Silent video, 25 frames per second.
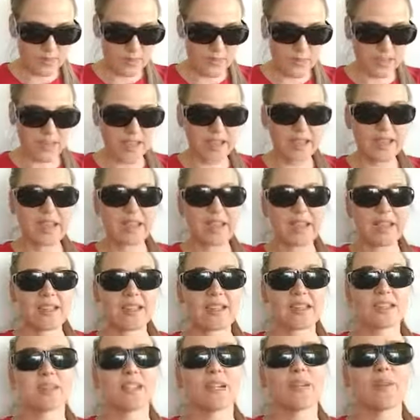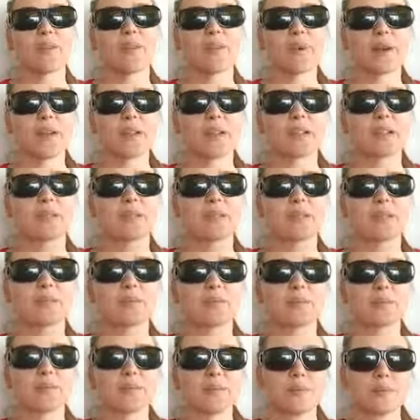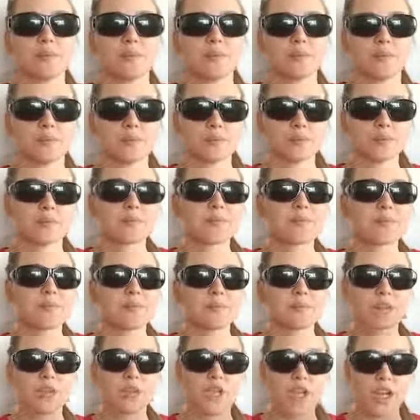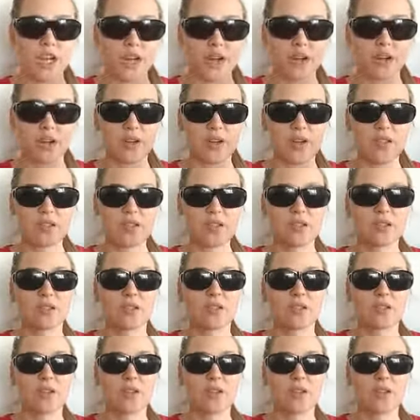they had a separate chairs